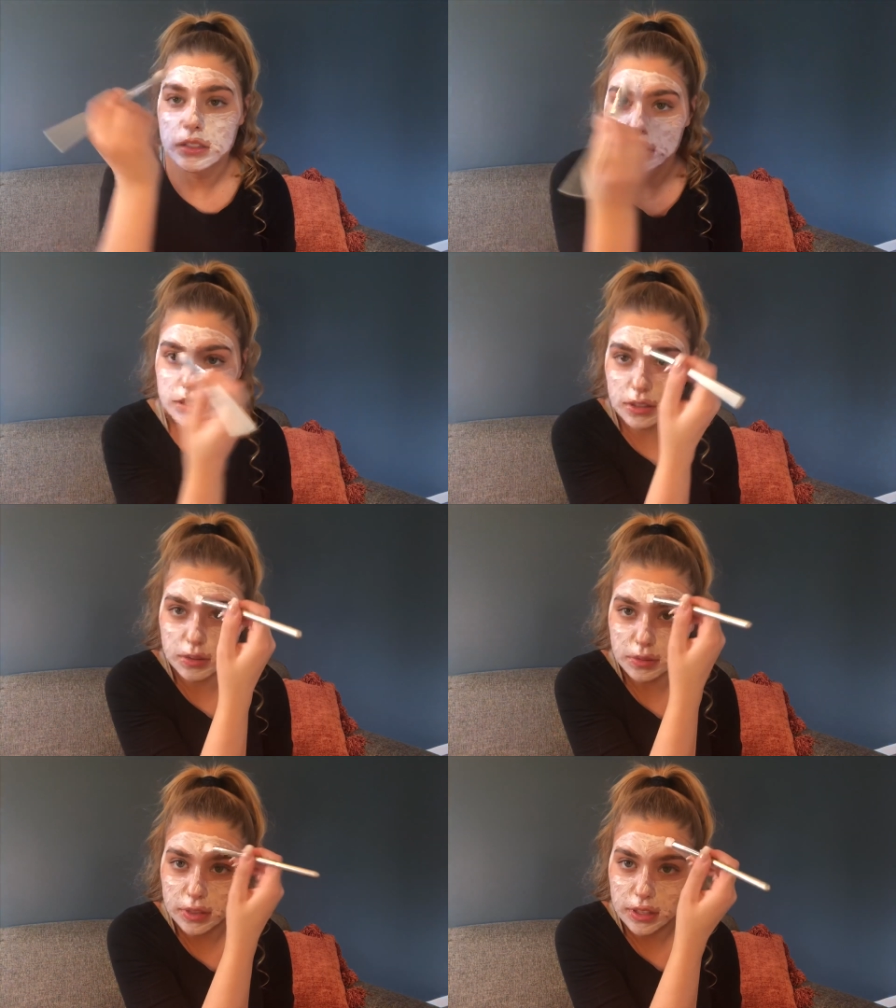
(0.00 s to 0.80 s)

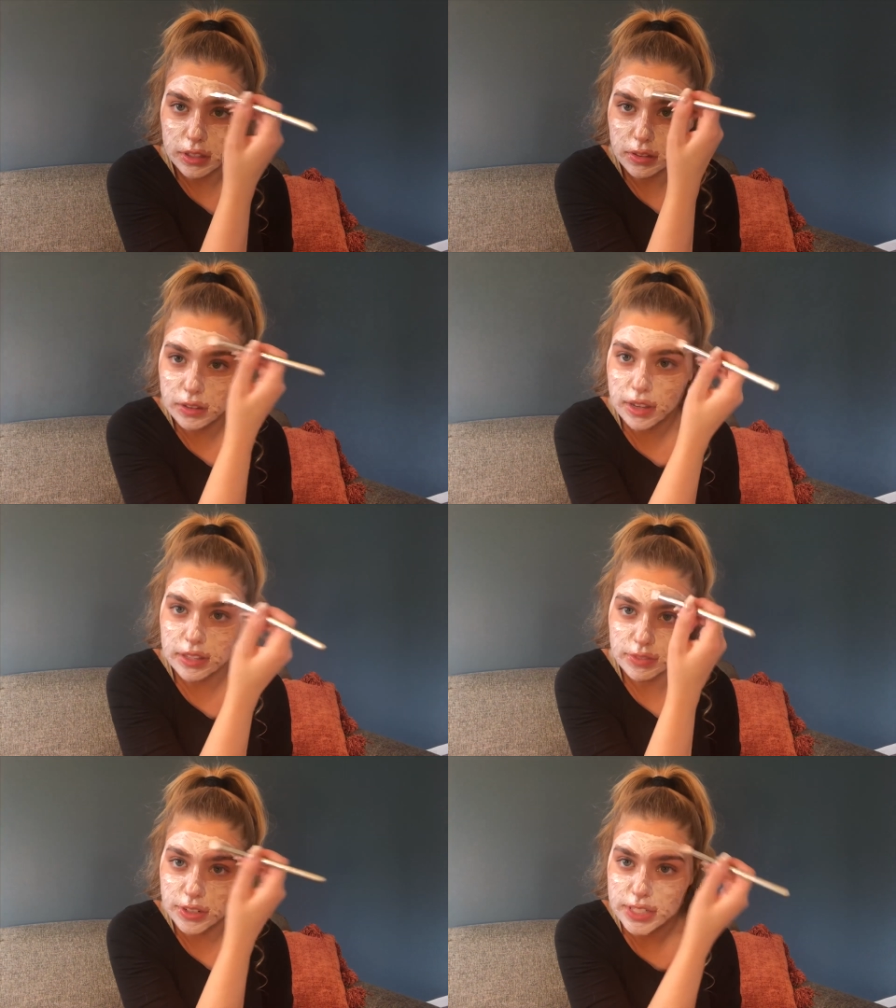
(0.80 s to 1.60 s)
So thank you
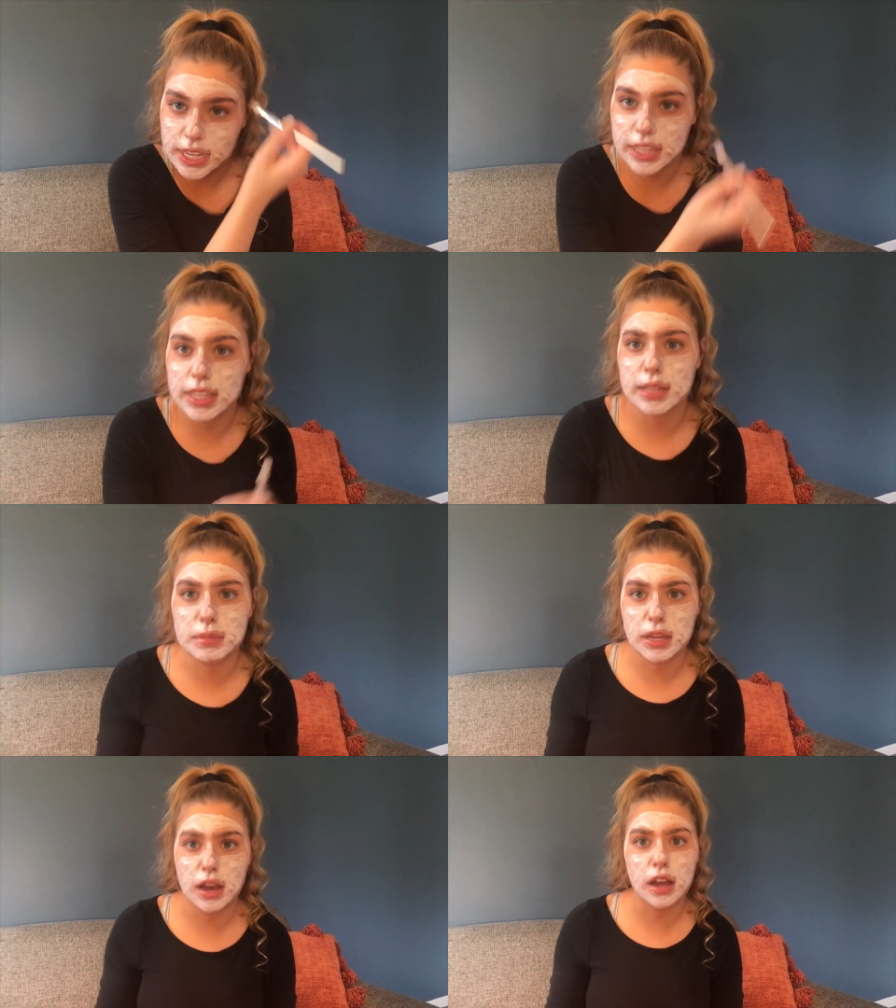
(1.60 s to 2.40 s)
guys for taking
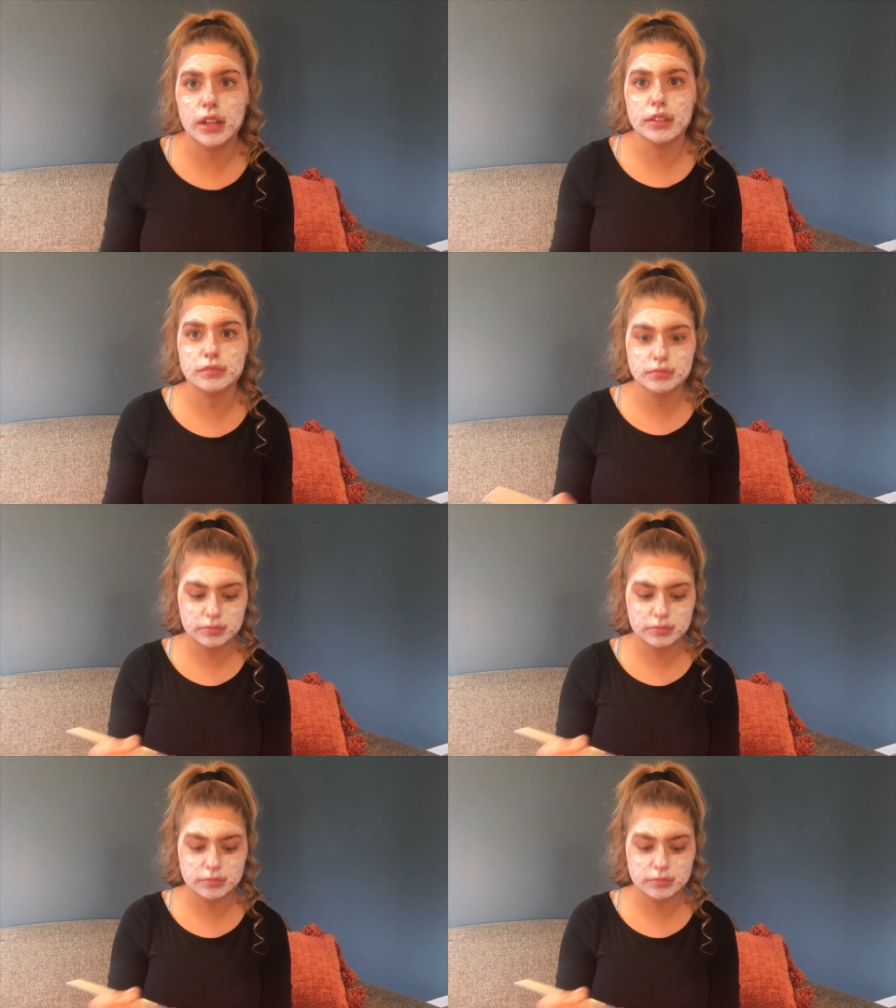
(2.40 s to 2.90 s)
me on.